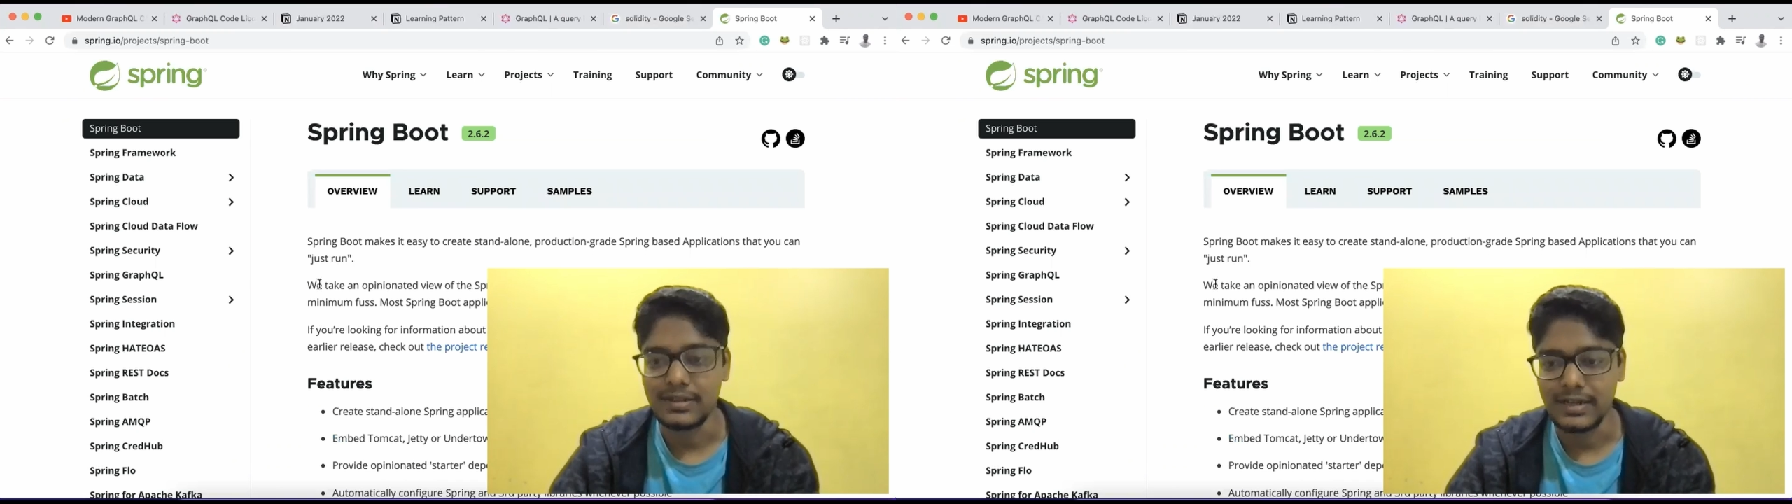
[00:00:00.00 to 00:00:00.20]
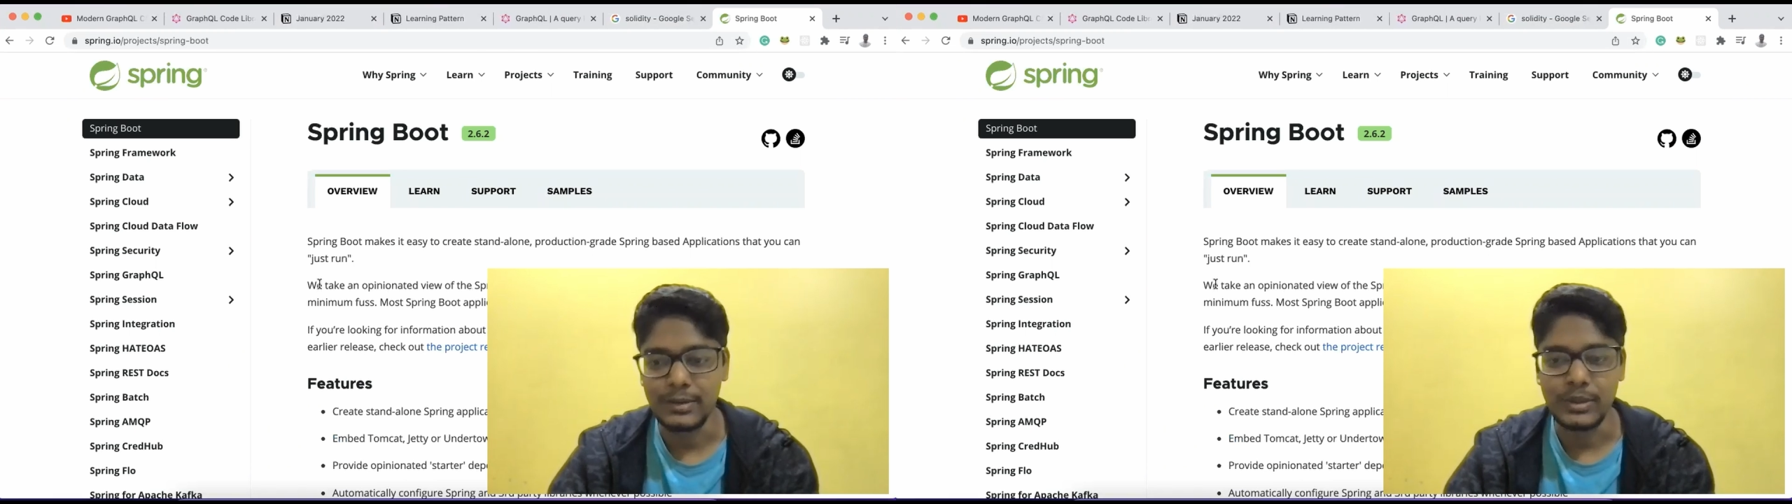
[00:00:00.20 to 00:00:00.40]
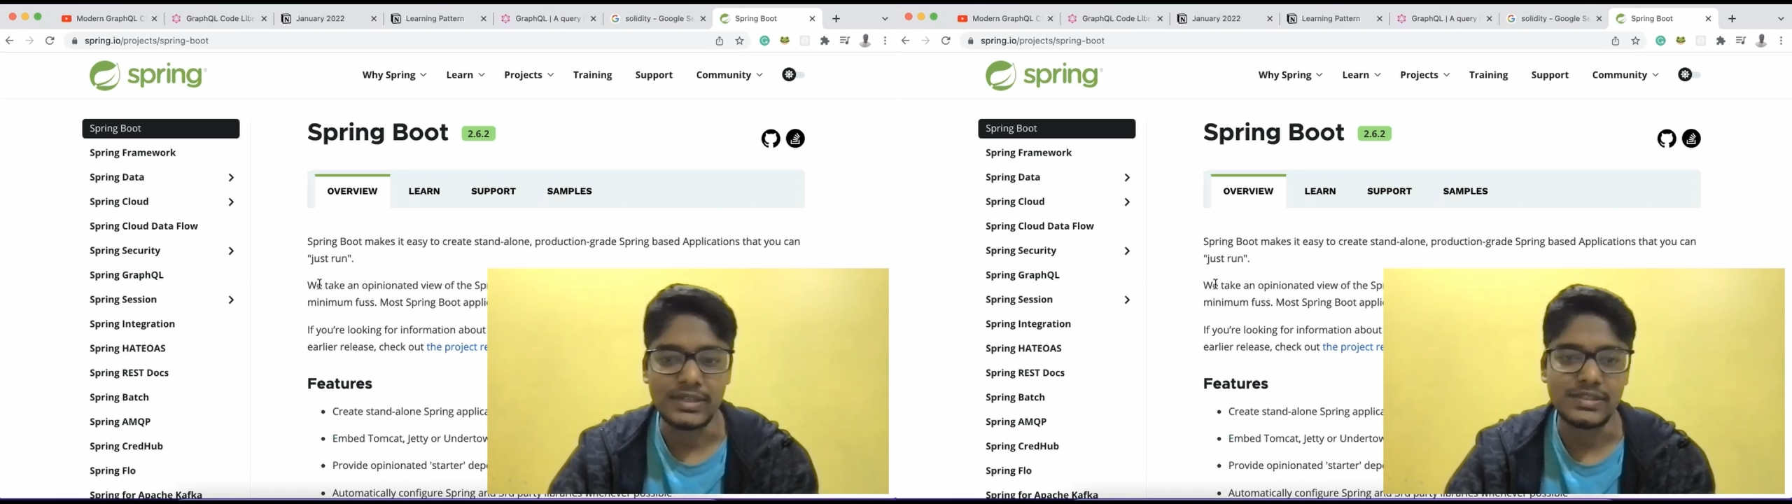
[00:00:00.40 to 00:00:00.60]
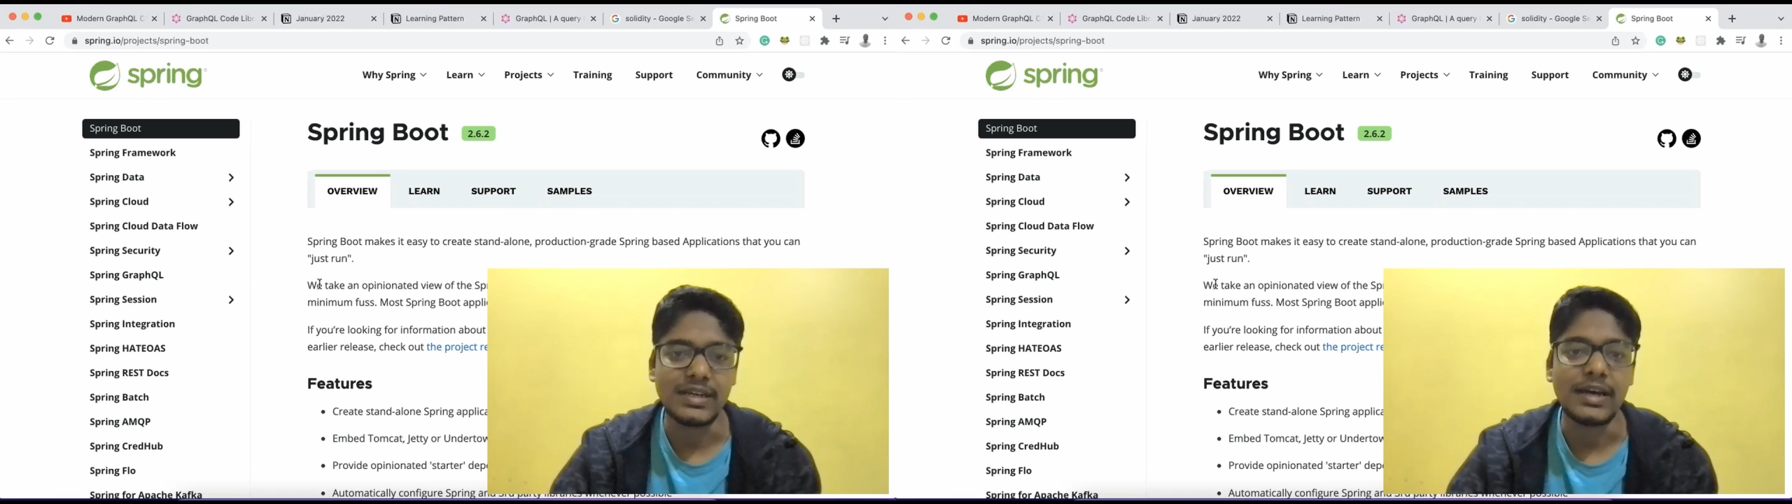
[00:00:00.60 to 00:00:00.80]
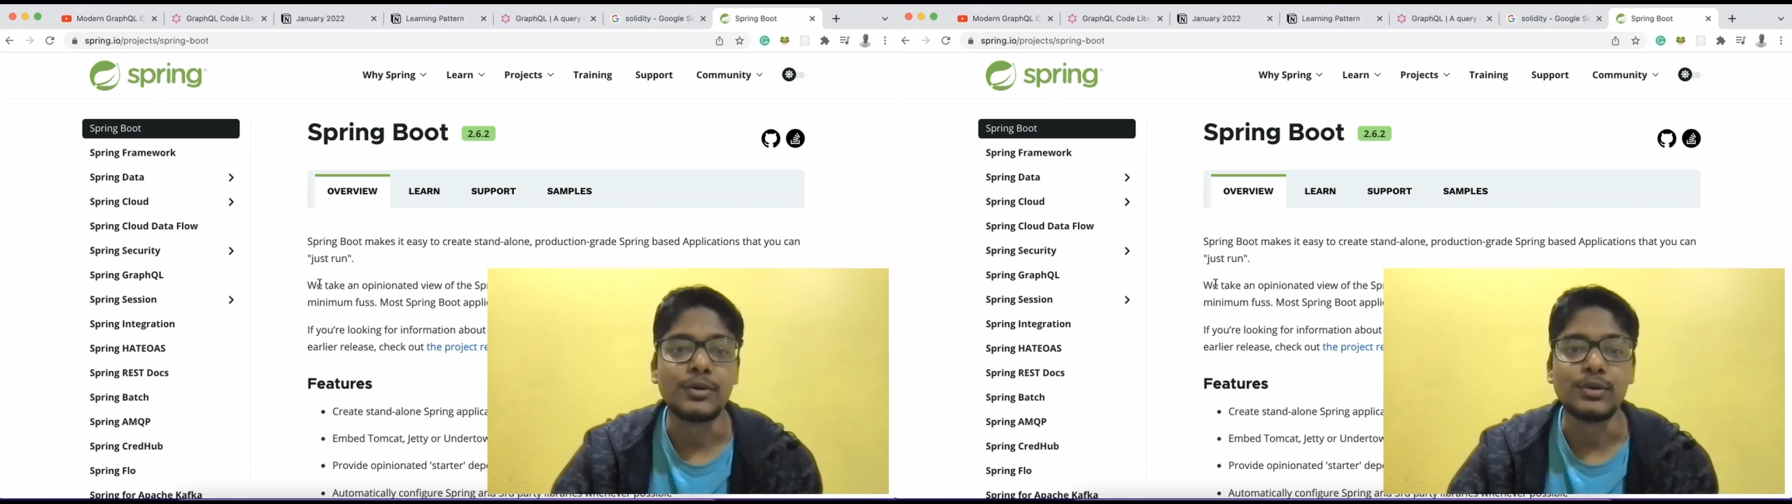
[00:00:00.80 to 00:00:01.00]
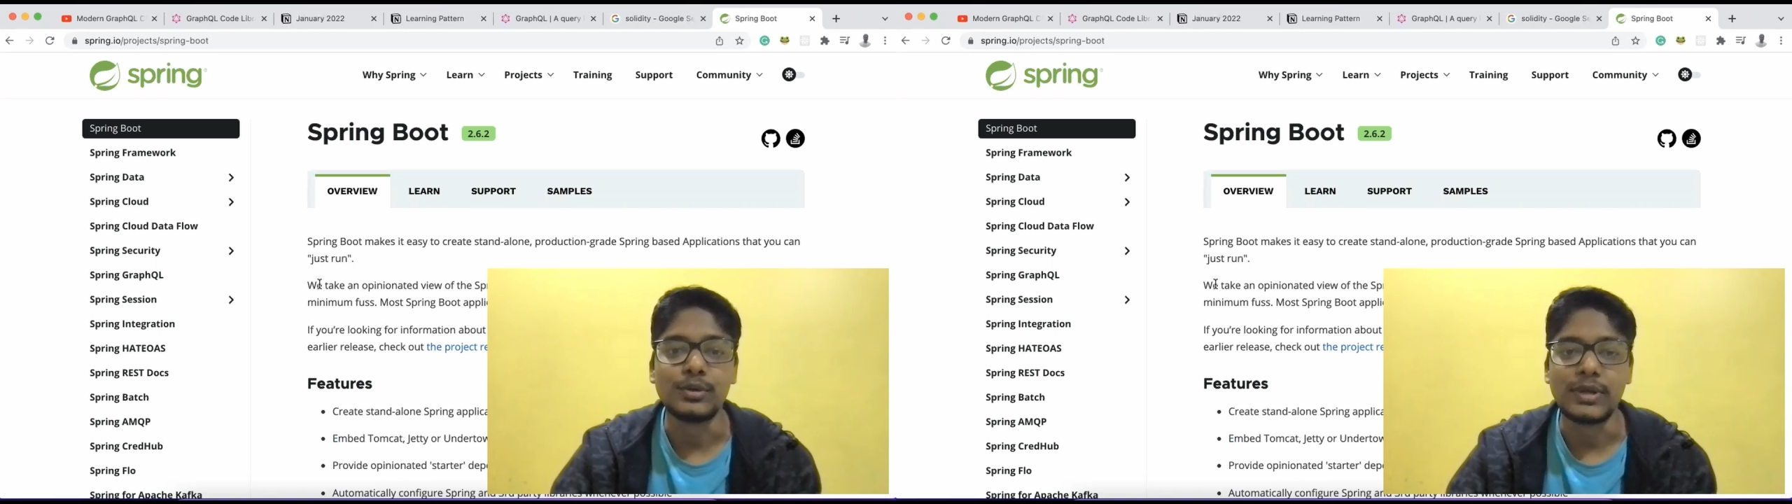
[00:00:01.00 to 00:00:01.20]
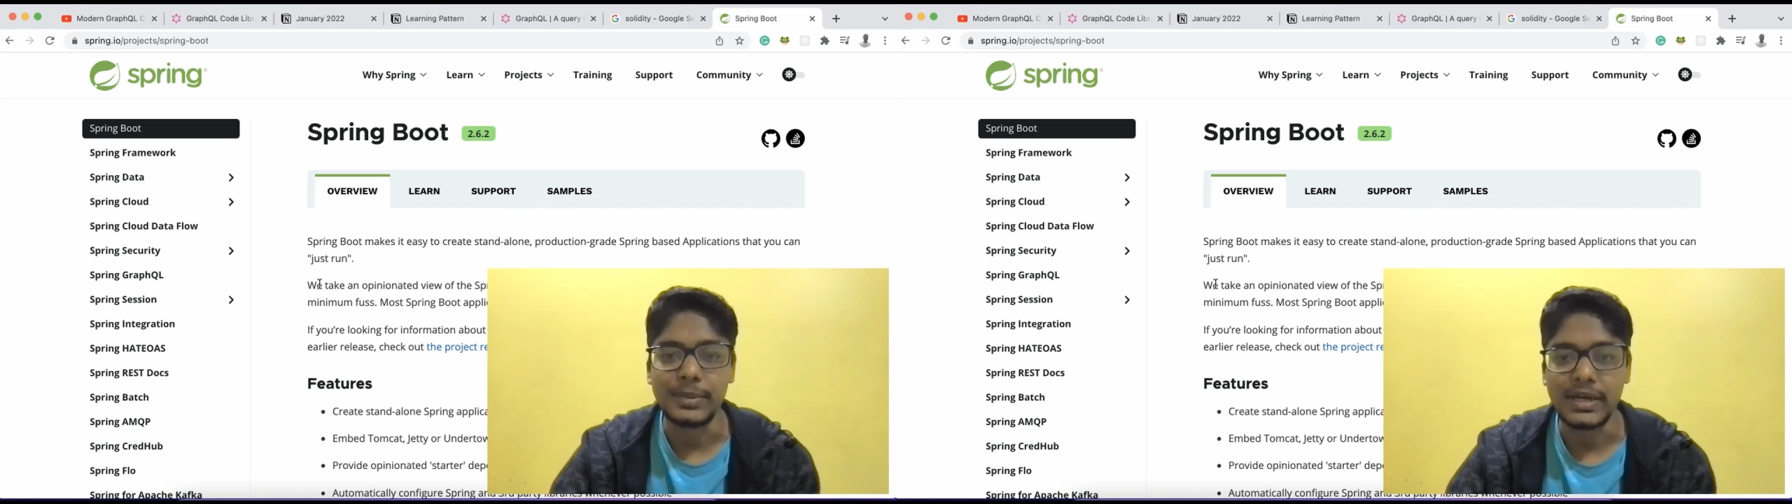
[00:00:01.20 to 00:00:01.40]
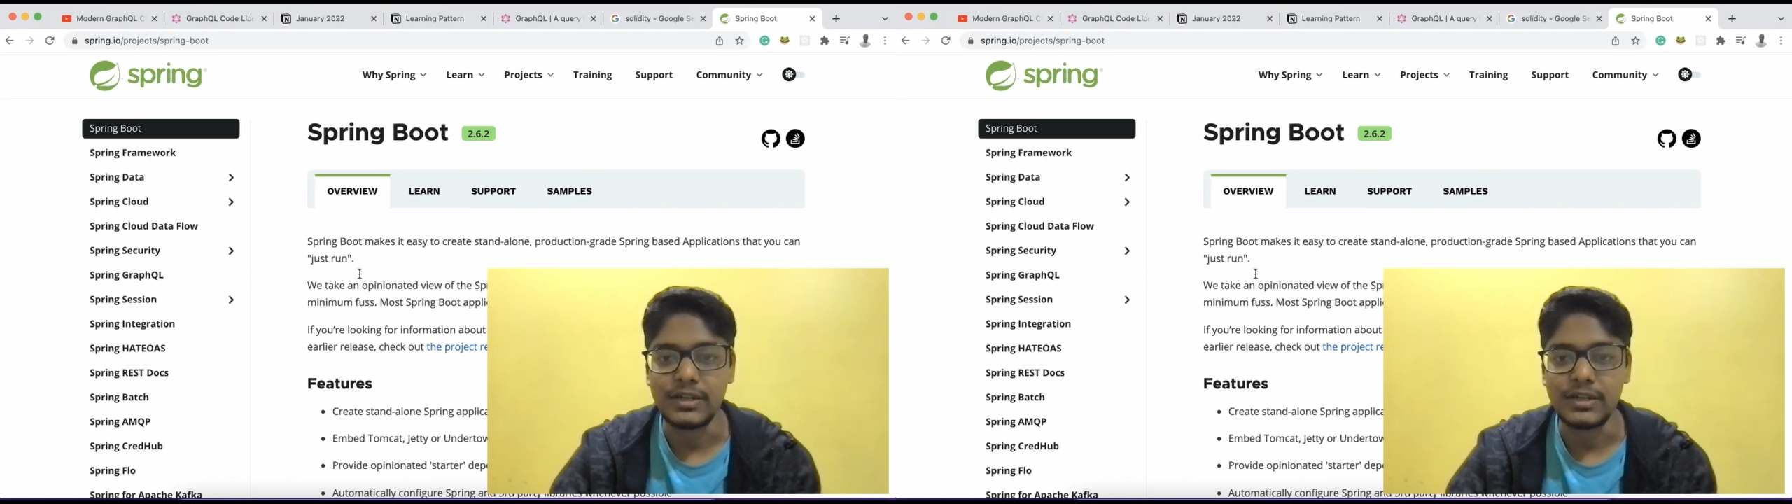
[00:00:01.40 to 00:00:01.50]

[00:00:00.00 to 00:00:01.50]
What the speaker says: try to understand how to do API